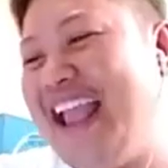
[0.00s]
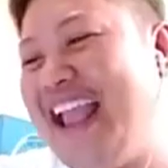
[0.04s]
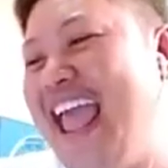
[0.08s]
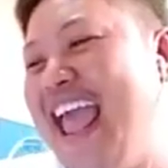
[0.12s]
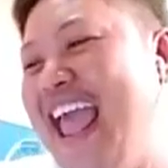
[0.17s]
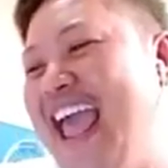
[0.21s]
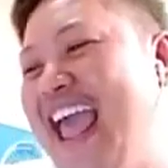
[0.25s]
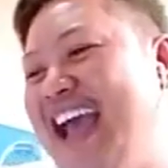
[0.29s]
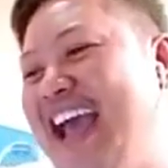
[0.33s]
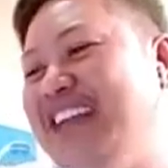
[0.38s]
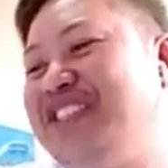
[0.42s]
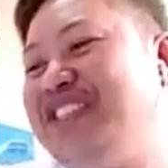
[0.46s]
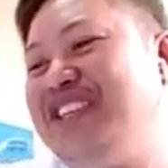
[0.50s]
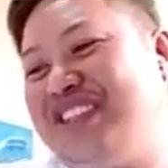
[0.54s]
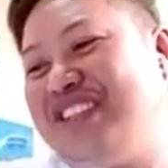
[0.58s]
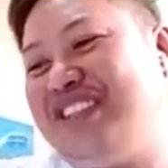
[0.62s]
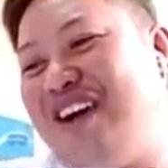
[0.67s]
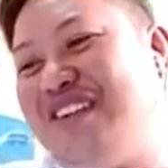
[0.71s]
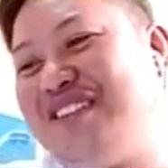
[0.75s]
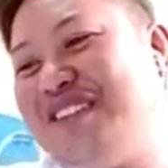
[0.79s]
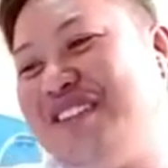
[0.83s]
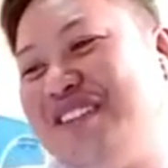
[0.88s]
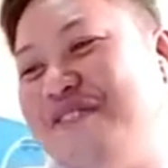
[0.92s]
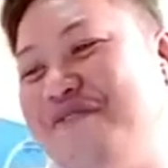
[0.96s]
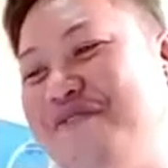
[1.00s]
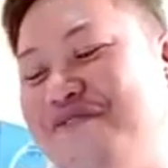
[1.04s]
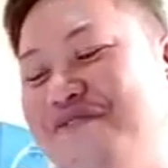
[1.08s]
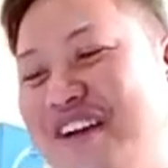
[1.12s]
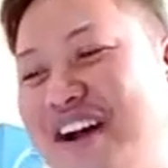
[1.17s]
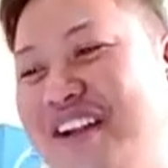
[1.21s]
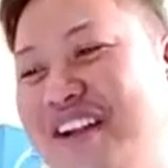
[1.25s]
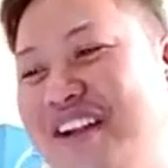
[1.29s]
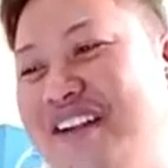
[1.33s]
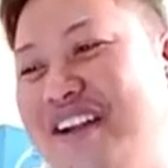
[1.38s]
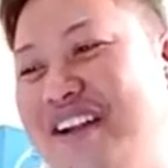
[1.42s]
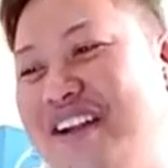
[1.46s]
and she's also
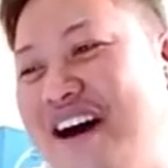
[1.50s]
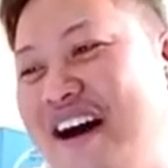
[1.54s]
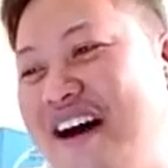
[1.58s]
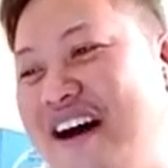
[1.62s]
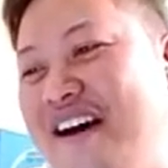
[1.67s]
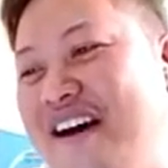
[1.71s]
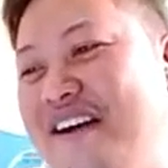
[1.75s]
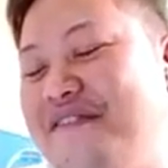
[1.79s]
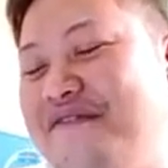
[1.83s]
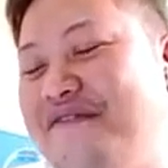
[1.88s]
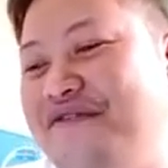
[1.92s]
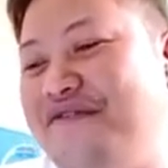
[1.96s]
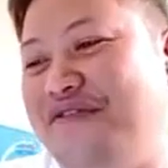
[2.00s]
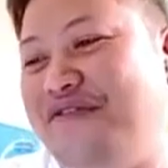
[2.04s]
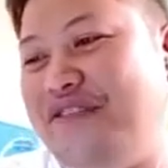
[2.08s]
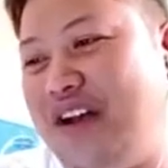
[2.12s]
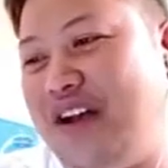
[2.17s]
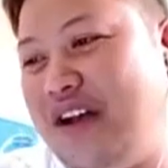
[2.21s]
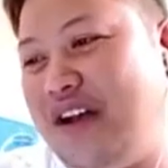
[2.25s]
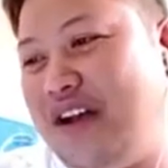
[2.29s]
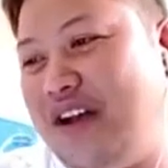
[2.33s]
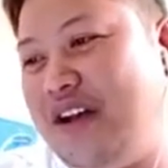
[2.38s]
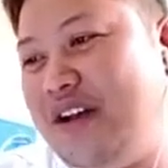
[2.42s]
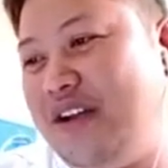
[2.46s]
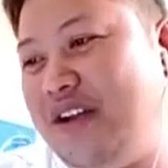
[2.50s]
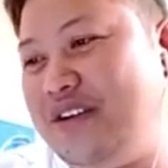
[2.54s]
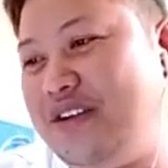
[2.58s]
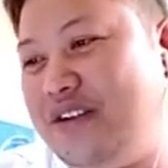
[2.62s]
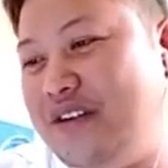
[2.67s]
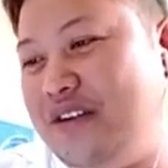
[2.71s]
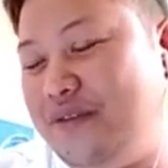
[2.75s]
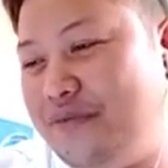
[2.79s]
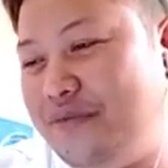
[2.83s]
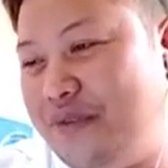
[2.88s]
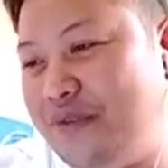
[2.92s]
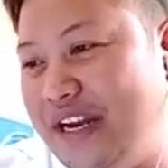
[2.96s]
fond of
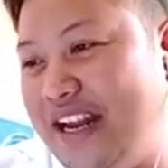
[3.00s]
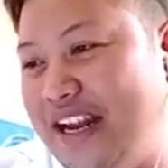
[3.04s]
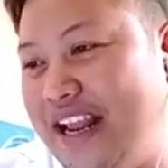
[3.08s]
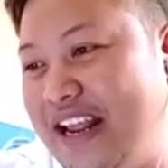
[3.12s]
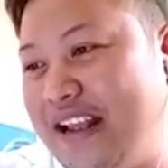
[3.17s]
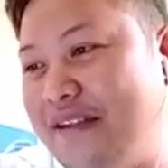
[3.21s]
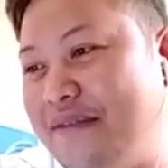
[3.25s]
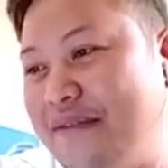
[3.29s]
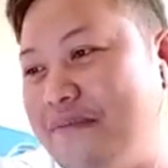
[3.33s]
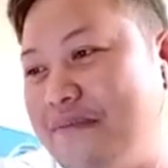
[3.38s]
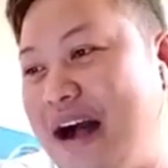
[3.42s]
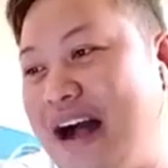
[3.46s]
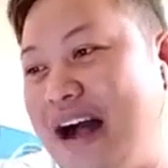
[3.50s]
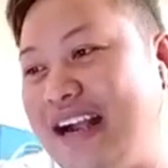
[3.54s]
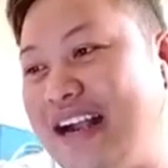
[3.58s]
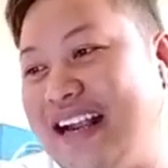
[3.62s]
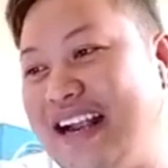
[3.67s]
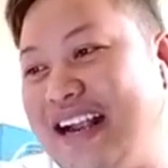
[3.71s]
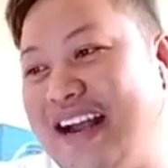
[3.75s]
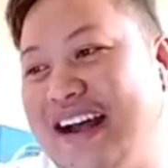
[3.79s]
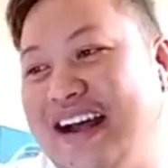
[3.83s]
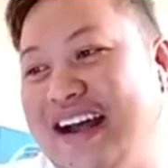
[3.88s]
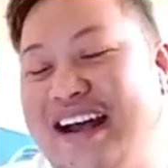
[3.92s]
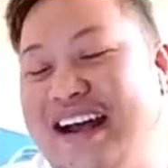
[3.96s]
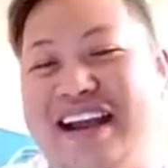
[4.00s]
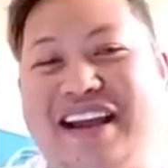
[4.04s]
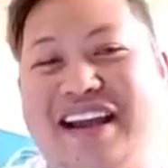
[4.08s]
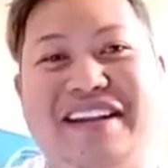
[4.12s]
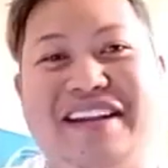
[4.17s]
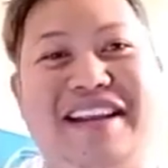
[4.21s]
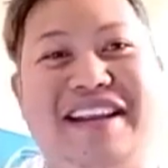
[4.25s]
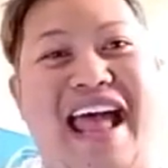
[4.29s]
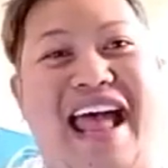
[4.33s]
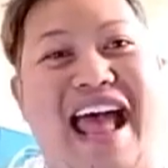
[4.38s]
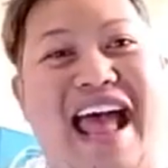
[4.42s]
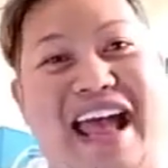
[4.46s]
reading manga and
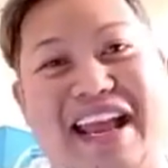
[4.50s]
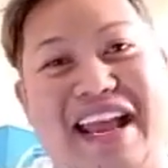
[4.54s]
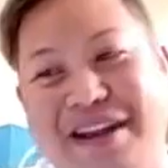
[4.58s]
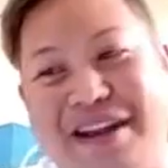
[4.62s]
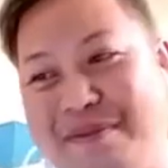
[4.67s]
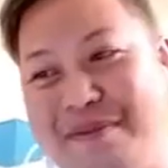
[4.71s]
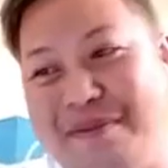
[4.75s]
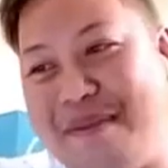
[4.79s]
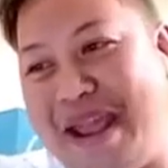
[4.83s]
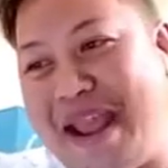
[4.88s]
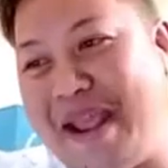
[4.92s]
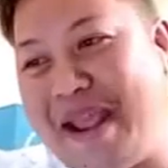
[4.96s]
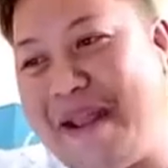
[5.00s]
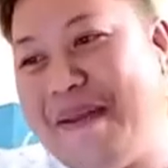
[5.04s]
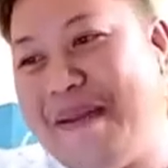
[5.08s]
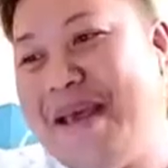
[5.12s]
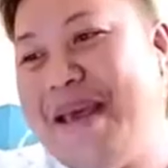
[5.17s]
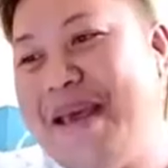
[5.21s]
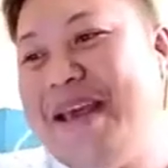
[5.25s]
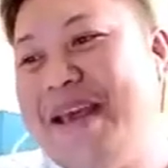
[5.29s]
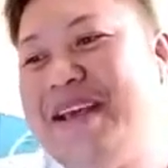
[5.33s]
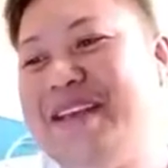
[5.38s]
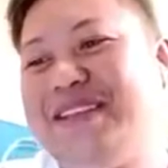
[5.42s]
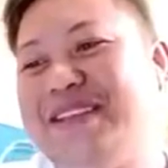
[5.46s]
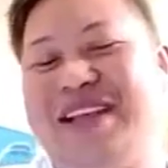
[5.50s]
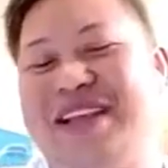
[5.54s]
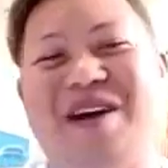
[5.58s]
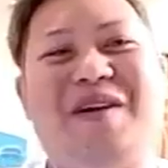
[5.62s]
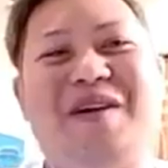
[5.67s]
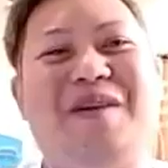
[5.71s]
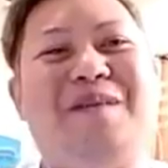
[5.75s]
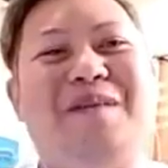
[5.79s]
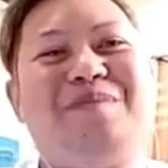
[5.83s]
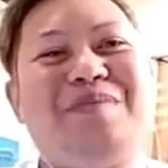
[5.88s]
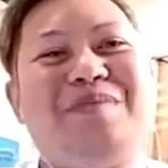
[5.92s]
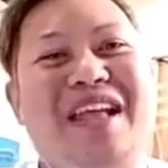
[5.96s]
anime.
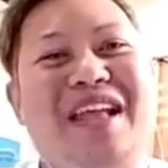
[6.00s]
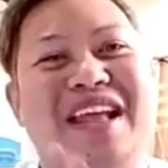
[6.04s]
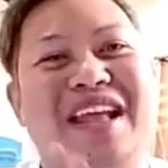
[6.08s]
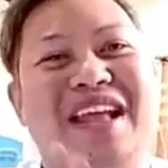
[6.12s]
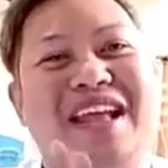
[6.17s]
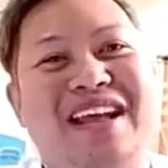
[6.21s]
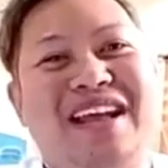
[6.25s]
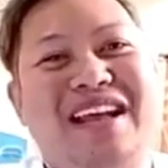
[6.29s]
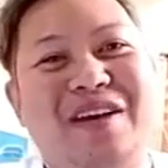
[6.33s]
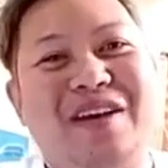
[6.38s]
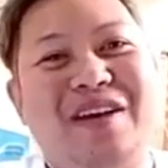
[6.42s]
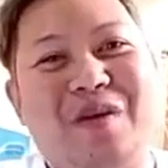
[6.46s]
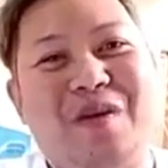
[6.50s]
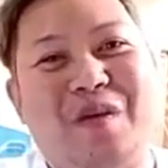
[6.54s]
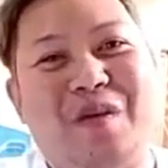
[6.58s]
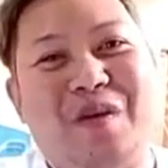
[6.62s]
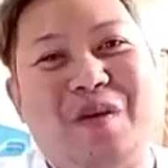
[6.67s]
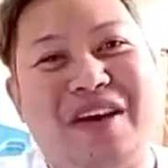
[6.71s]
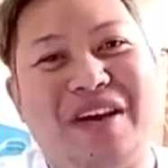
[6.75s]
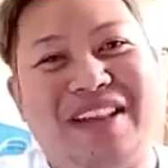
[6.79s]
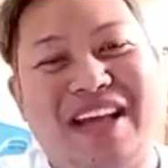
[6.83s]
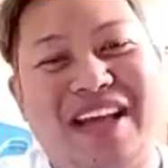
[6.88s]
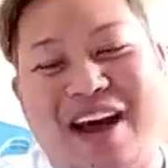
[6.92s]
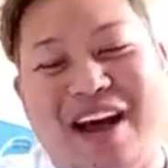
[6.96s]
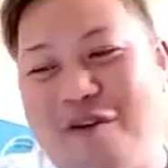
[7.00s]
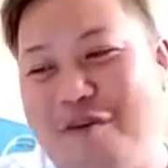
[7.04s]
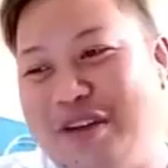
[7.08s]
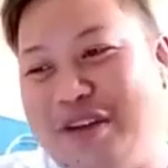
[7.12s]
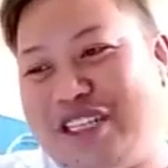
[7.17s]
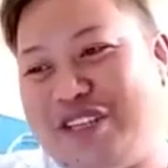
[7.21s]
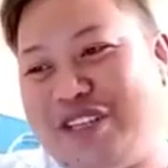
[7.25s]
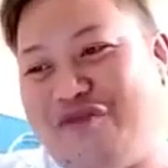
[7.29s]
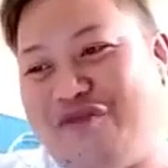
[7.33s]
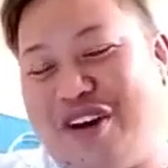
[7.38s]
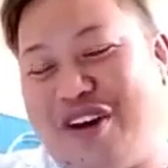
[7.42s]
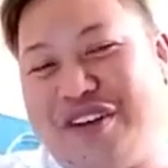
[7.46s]
So without much
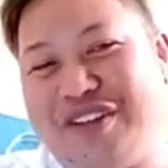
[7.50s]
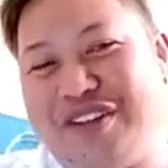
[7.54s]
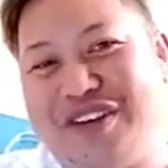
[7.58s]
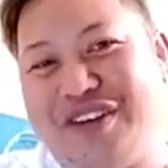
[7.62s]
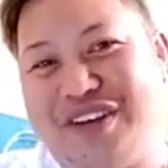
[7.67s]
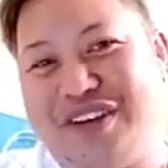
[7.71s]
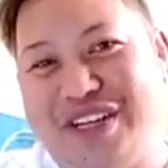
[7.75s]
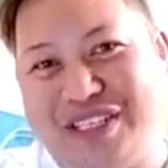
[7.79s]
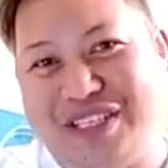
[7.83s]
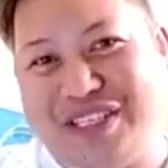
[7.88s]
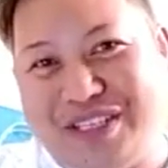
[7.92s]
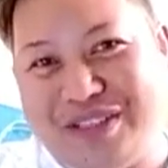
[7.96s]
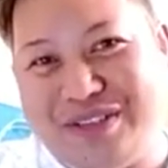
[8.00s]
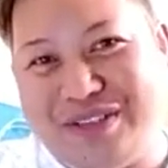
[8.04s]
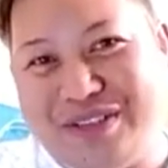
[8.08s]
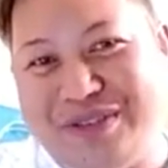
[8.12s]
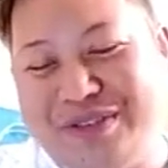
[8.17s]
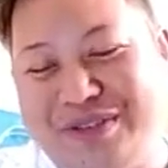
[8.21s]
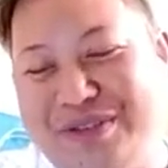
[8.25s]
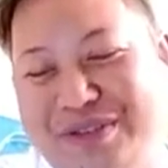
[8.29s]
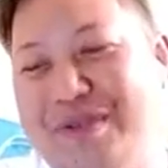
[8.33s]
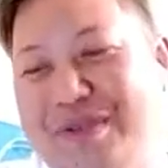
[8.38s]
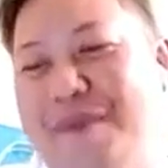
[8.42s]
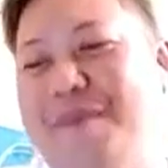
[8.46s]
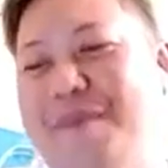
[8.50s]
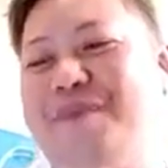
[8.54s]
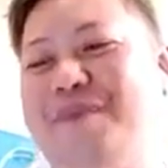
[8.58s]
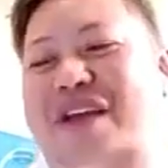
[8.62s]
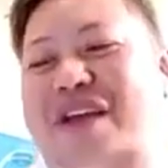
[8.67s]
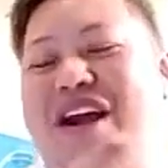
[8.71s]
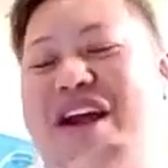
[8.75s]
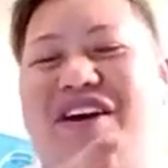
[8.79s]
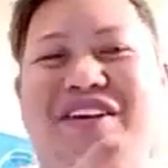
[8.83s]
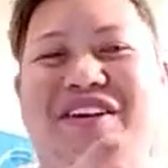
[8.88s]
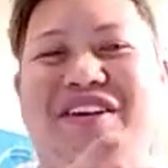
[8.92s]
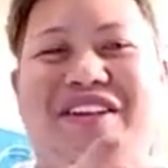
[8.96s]
further ado, our
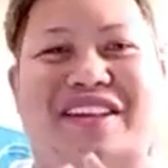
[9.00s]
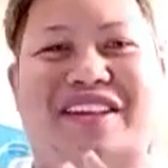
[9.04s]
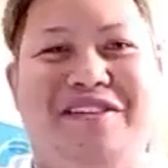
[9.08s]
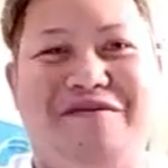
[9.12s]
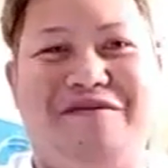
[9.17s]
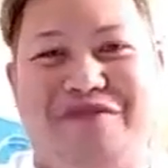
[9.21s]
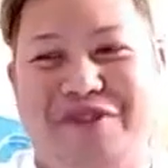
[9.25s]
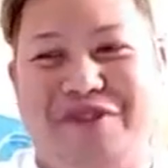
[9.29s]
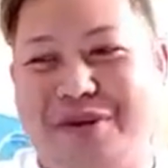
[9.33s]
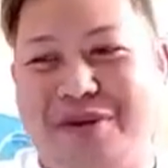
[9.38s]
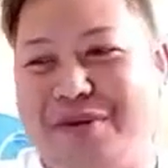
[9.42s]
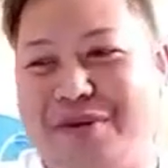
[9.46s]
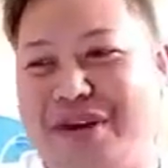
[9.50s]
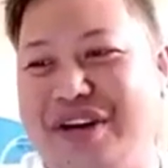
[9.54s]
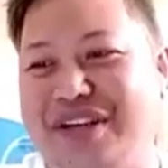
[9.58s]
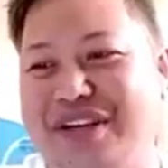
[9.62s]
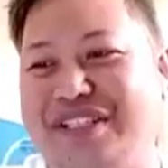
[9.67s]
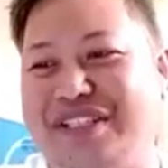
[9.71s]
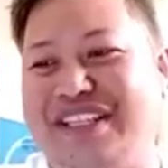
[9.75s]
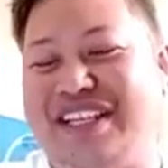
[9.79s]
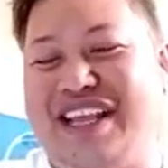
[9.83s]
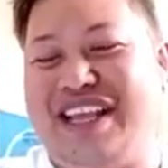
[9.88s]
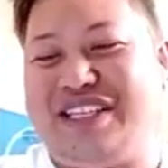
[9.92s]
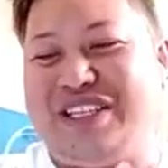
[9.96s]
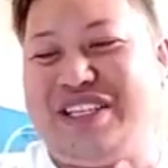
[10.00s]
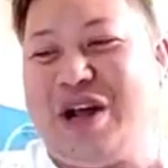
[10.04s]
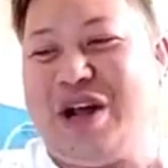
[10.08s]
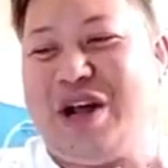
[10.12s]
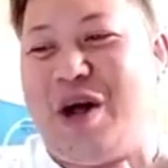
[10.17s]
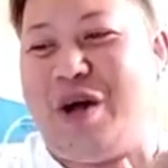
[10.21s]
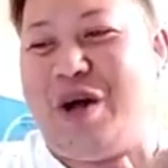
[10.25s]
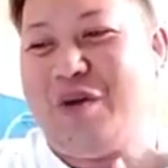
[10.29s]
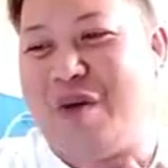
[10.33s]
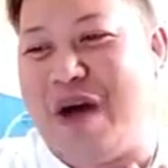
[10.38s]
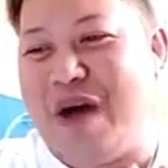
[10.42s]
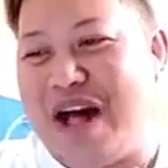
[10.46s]
dear viewers, let's all
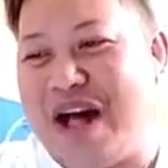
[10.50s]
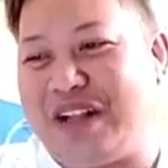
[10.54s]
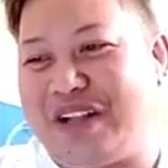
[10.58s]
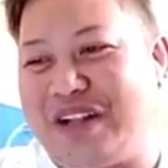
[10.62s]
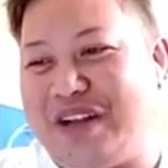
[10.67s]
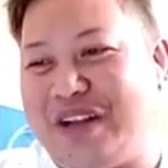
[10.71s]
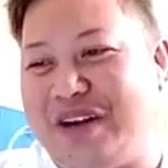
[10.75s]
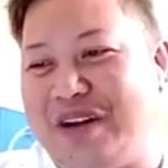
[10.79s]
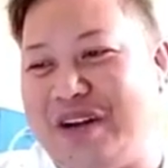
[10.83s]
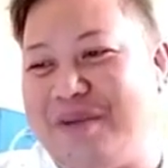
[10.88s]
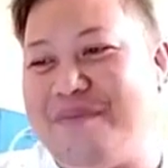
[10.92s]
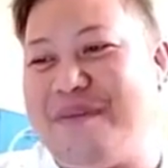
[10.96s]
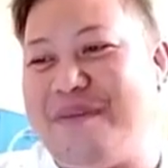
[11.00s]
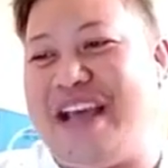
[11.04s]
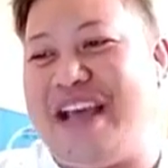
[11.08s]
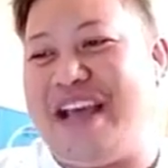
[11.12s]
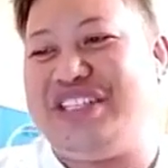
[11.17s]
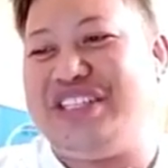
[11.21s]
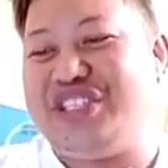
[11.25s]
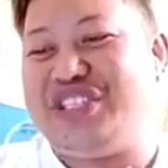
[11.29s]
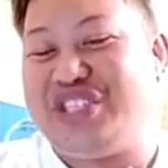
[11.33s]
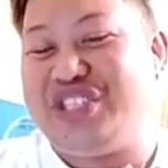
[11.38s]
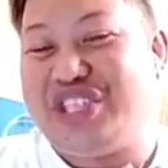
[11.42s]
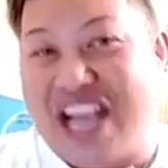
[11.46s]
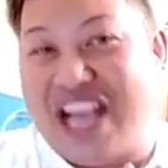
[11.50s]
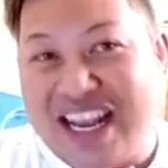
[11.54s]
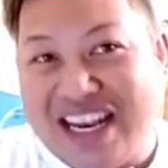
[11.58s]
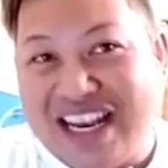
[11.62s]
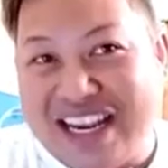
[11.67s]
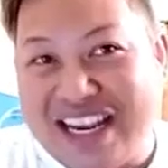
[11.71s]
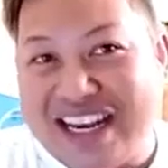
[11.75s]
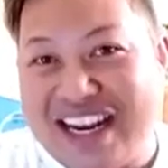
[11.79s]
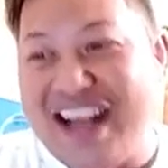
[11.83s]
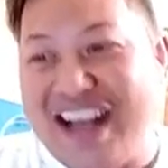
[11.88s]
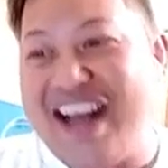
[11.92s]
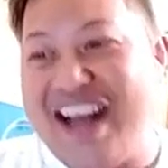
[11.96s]
welcome
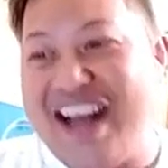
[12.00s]
Angelica